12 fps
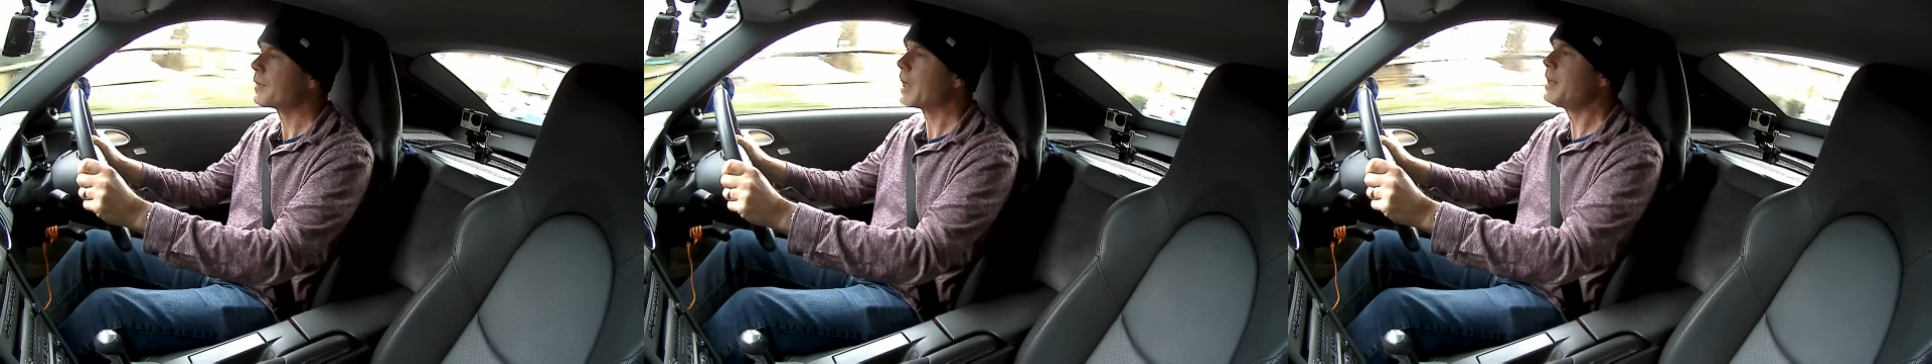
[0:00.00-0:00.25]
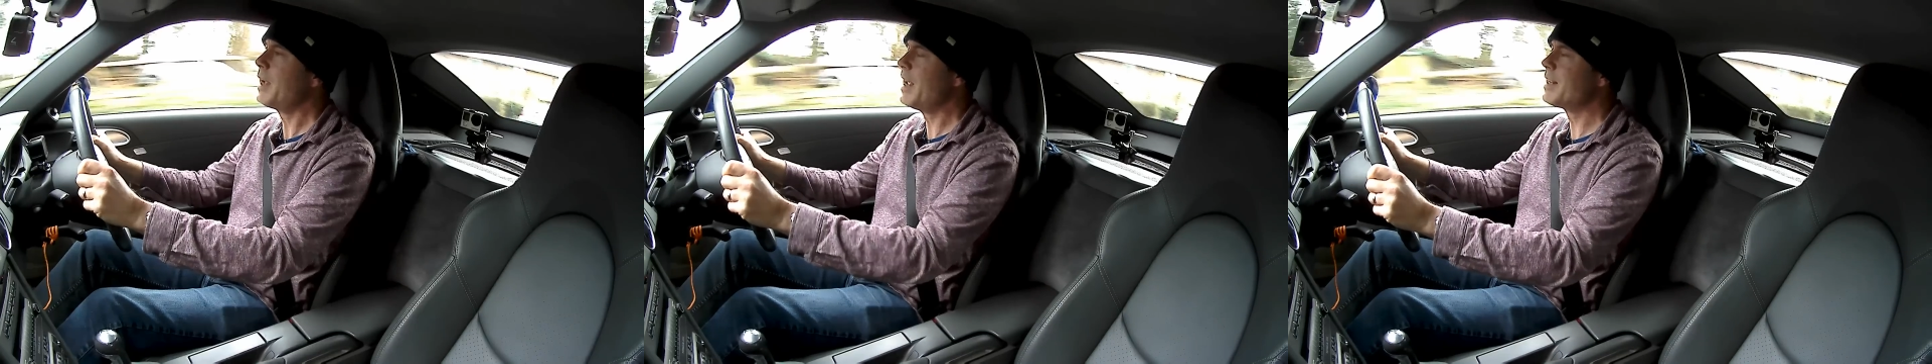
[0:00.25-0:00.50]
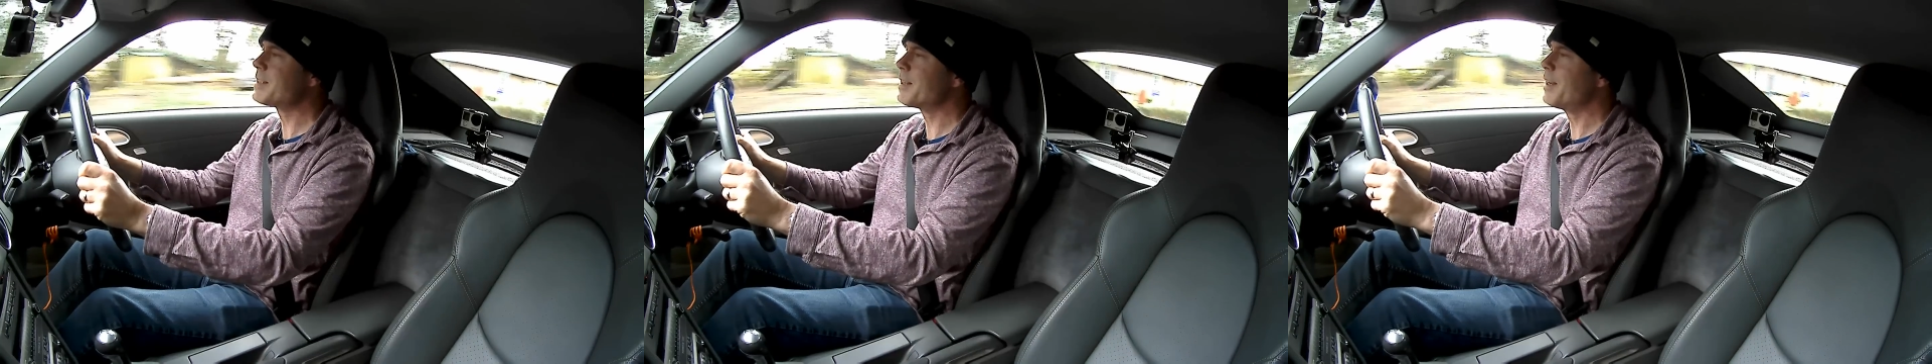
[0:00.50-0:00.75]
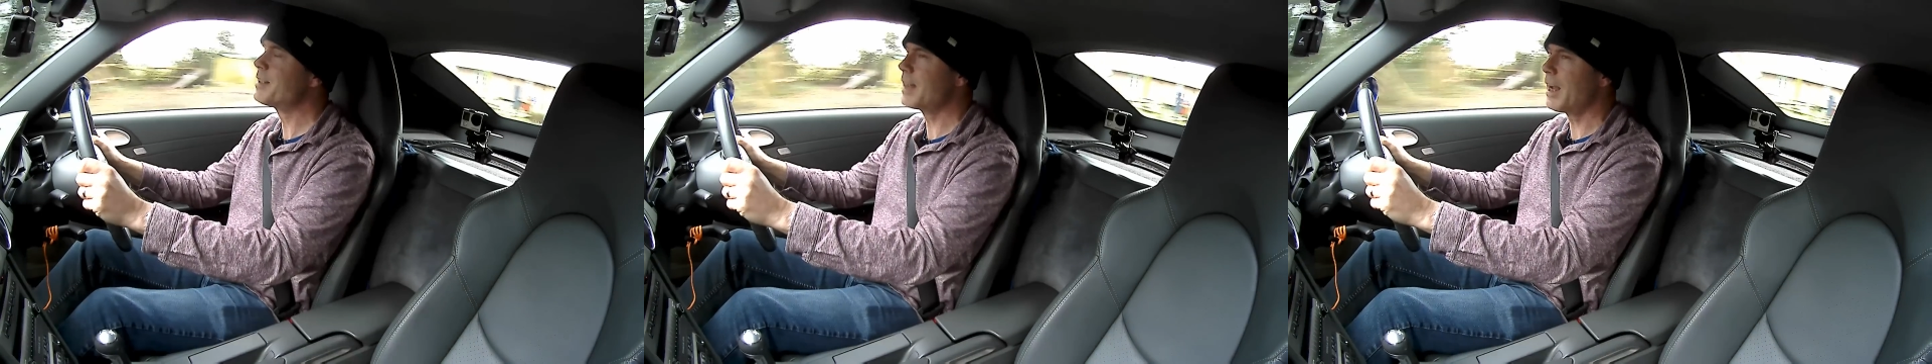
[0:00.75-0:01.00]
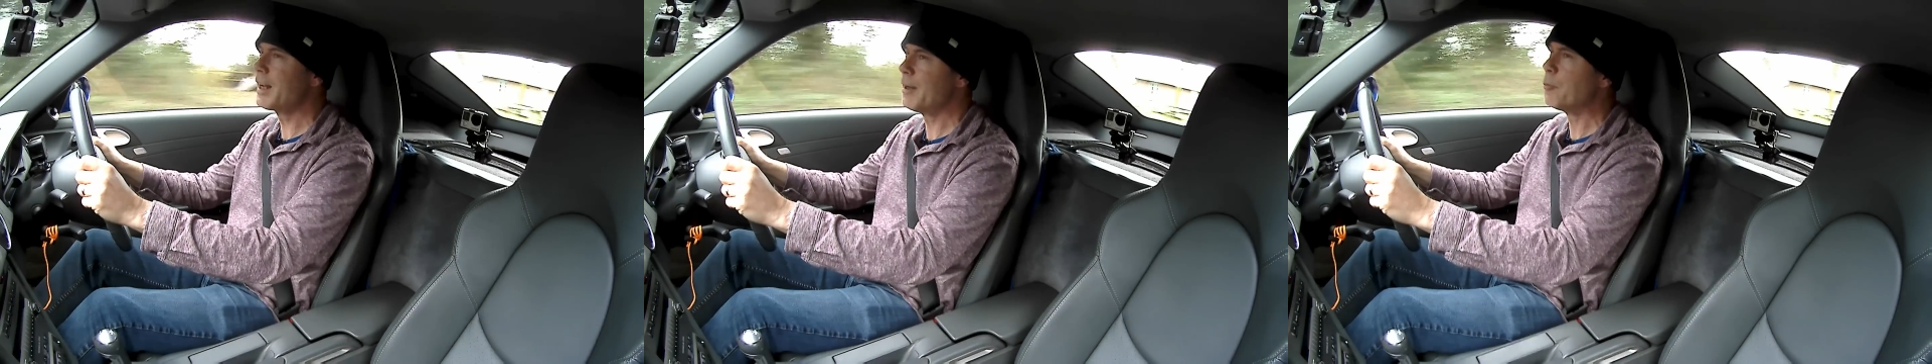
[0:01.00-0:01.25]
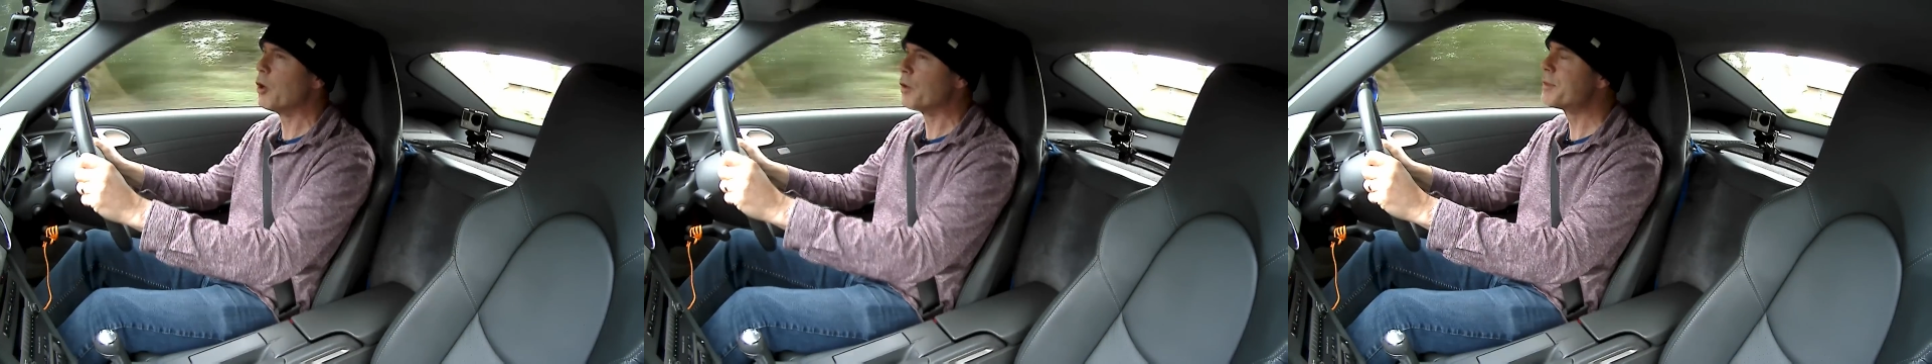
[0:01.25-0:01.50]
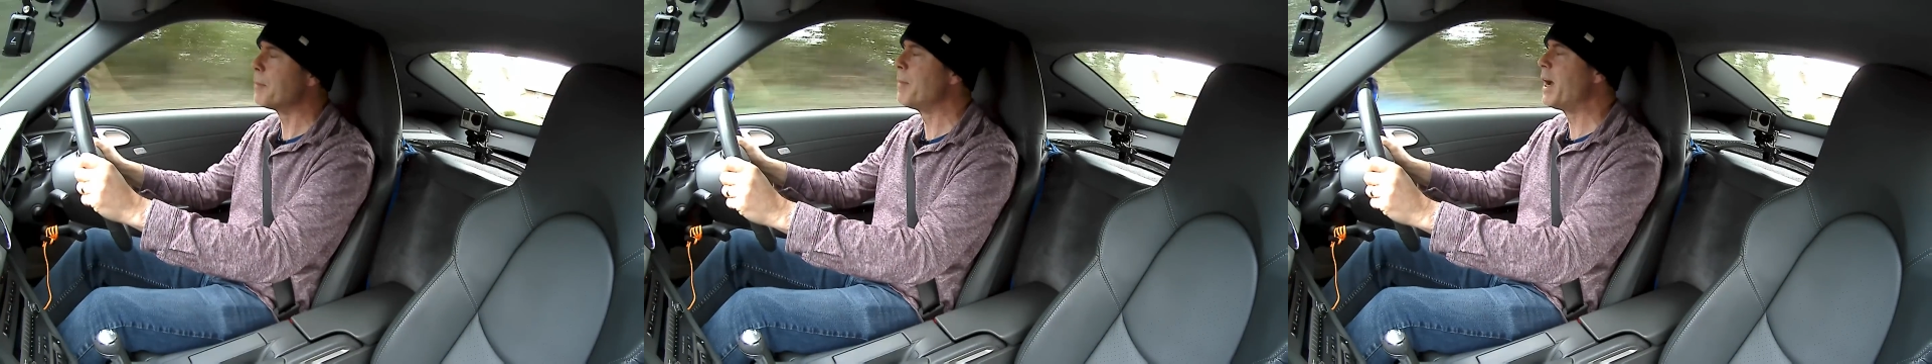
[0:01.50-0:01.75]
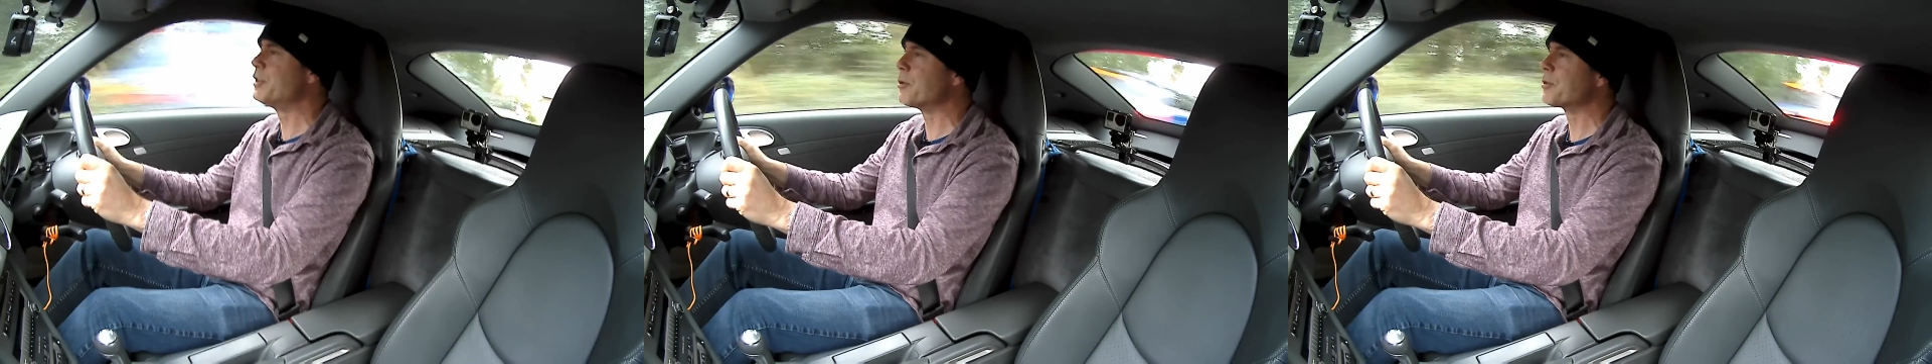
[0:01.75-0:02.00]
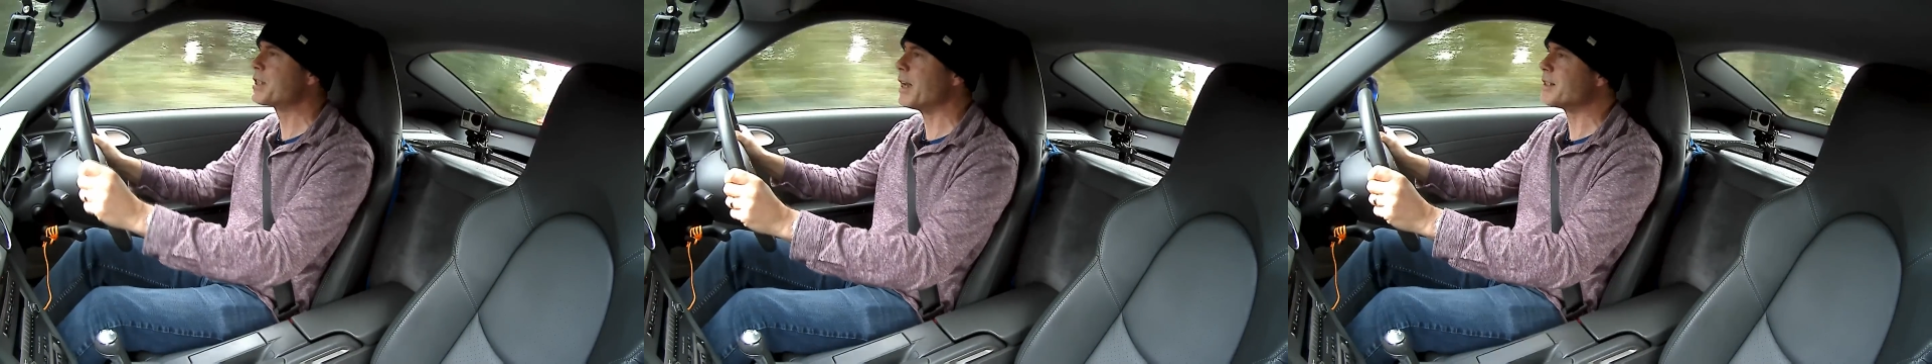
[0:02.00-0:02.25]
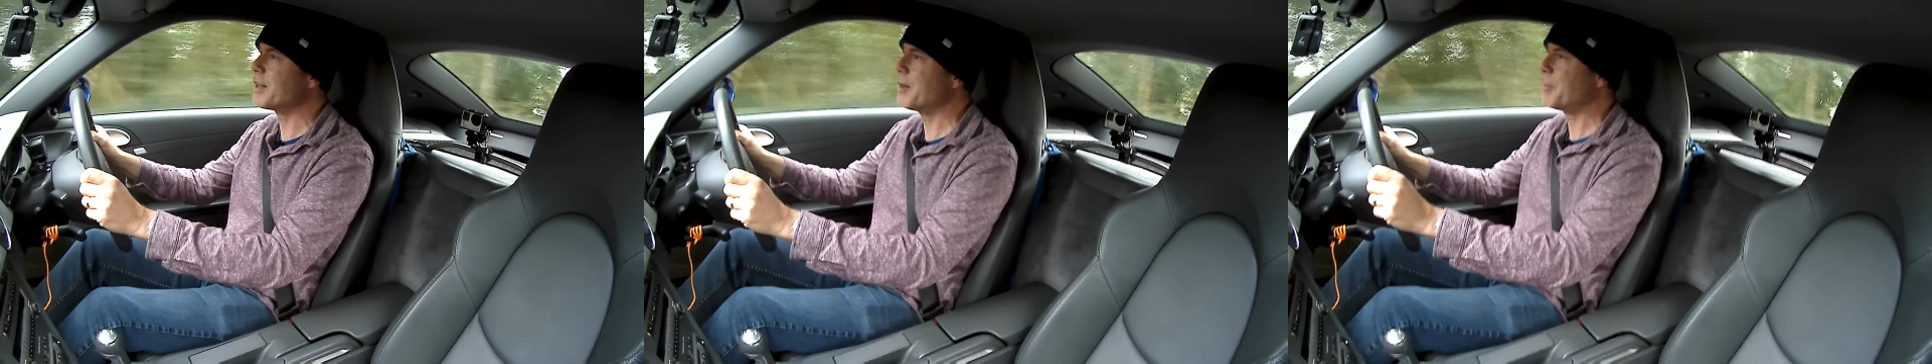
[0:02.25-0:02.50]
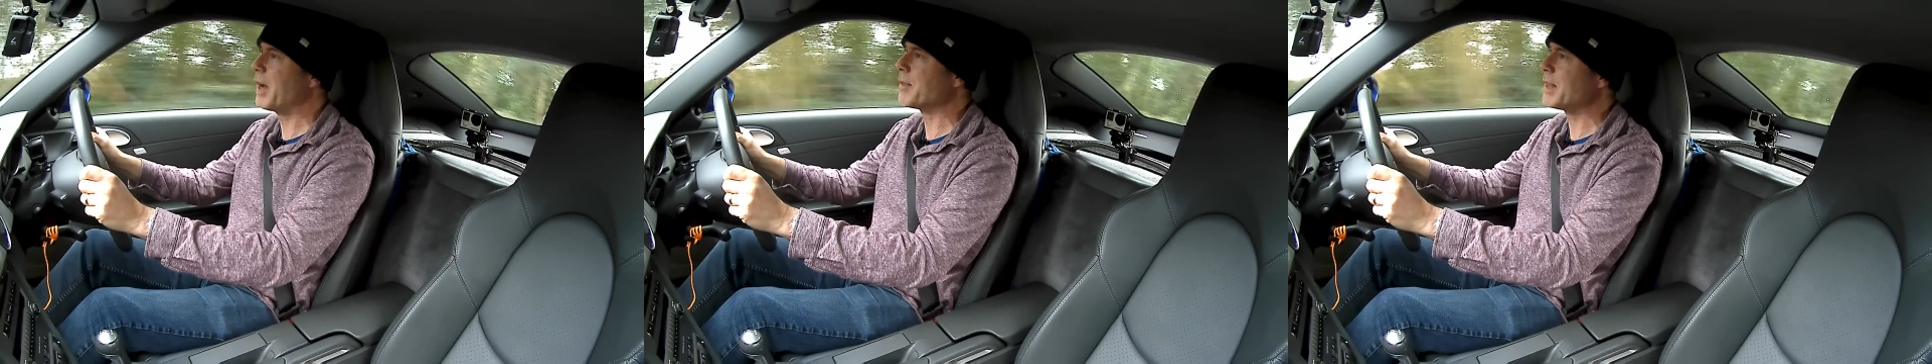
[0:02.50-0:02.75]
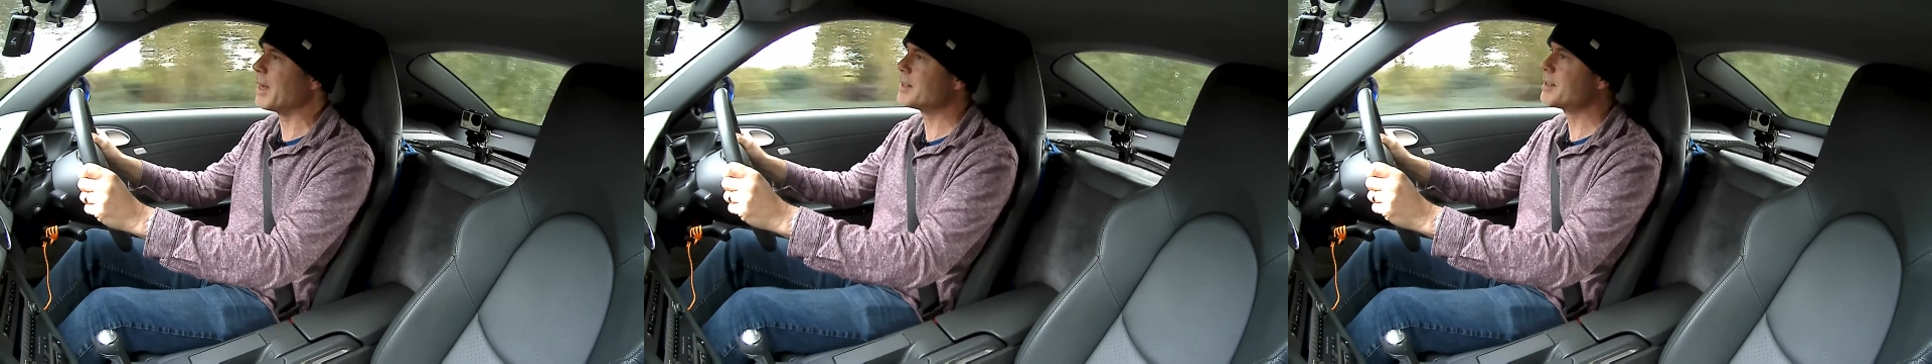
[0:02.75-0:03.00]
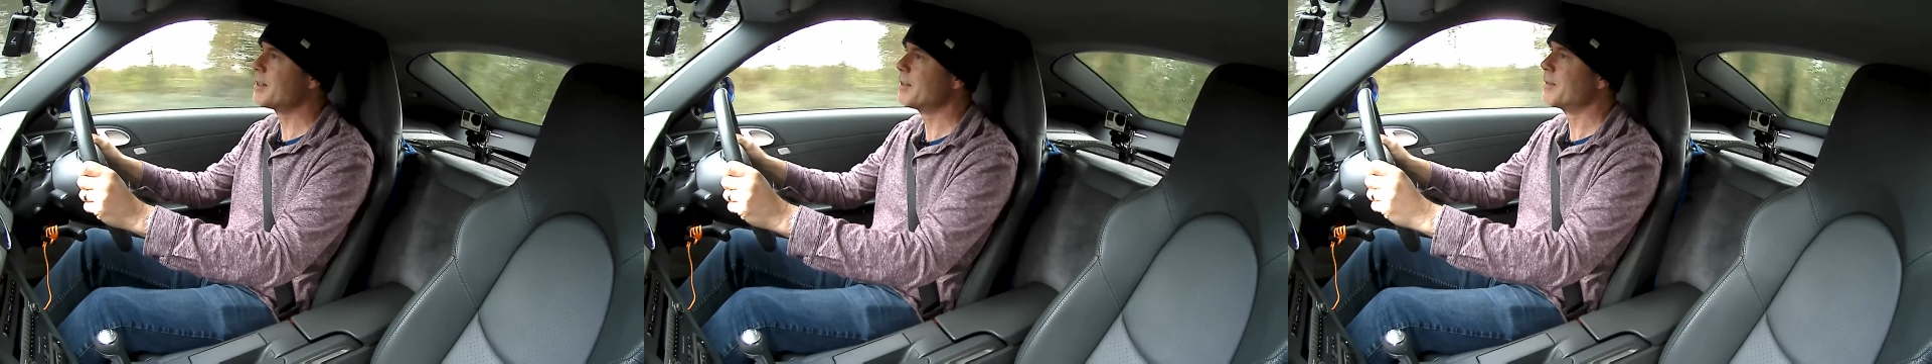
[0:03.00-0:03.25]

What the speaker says: and here's exactly what the manual says about that.